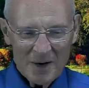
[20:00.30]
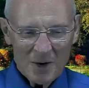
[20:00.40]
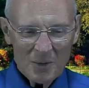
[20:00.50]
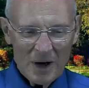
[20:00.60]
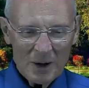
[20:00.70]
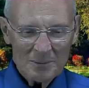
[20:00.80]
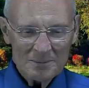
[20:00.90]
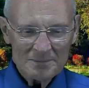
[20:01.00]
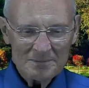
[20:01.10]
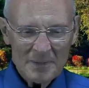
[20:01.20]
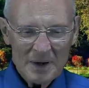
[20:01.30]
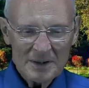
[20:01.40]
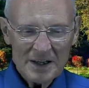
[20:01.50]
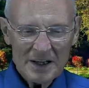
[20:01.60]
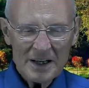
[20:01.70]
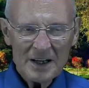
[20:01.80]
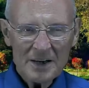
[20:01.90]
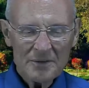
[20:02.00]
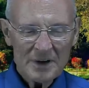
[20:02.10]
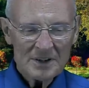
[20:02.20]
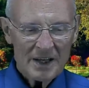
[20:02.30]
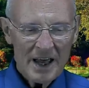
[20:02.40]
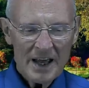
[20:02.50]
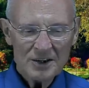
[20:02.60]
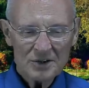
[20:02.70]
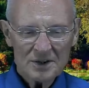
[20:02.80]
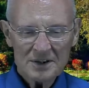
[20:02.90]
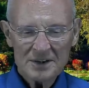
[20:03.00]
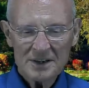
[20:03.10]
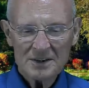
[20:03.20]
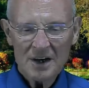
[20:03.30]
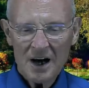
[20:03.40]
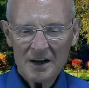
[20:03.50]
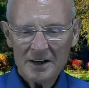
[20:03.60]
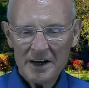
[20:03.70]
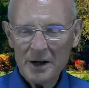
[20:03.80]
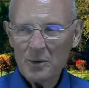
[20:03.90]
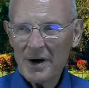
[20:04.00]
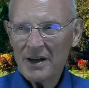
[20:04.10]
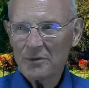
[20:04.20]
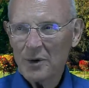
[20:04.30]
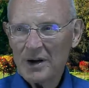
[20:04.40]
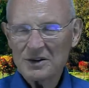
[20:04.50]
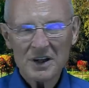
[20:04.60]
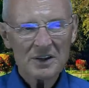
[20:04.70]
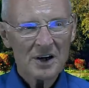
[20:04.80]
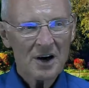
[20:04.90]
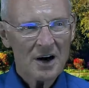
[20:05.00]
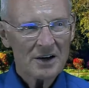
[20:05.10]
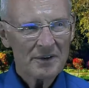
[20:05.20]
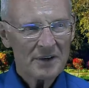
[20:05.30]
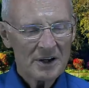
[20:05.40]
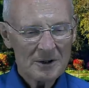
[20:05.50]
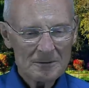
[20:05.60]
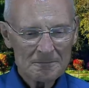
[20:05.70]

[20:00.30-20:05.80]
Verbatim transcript: well, did any of the angels assist God in any way of arranging the Garden of Eden?